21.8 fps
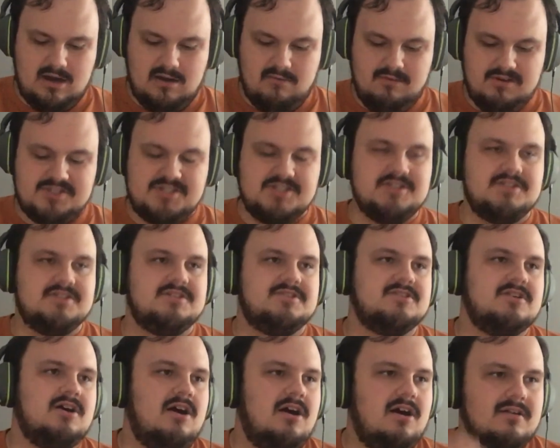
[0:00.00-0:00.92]
which is a
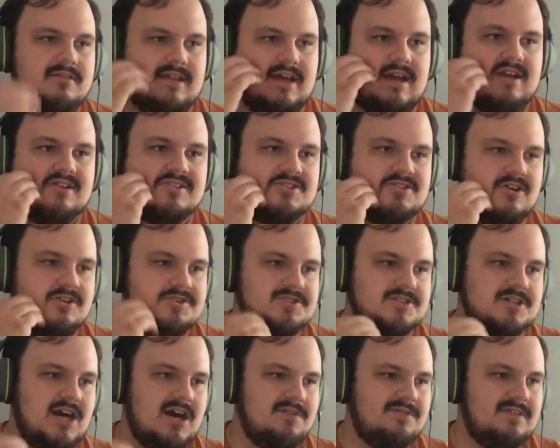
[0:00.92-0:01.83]
song that starts
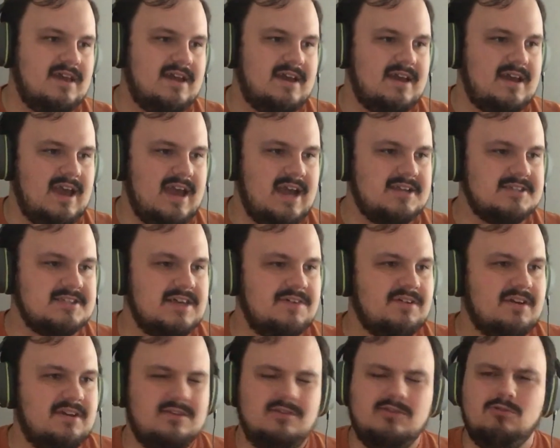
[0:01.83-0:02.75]
off that has
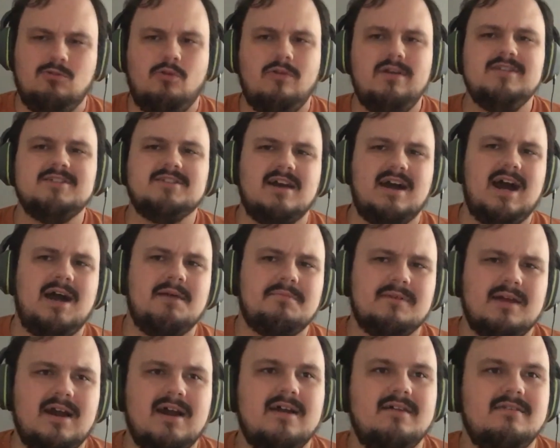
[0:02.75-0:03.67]
kind of like a noise
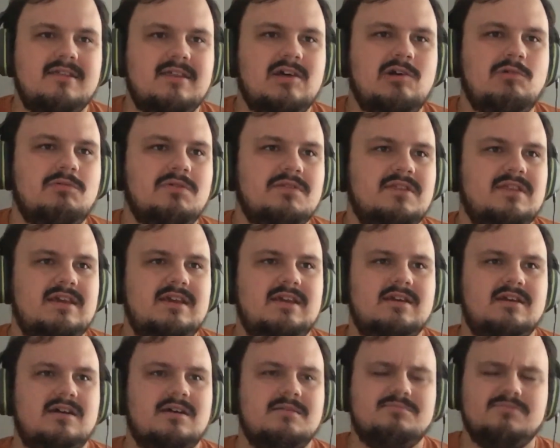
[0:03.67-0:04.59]
hop kind of deal with
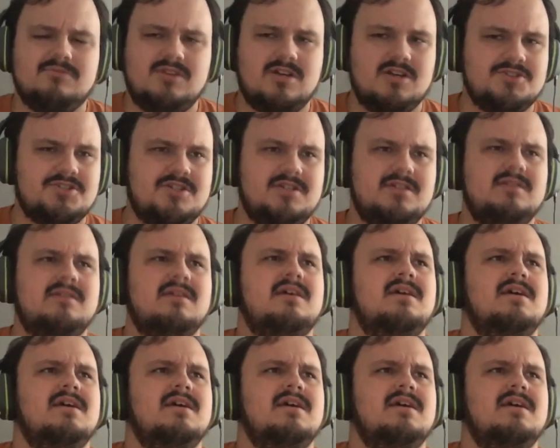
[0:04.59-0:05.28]
the production.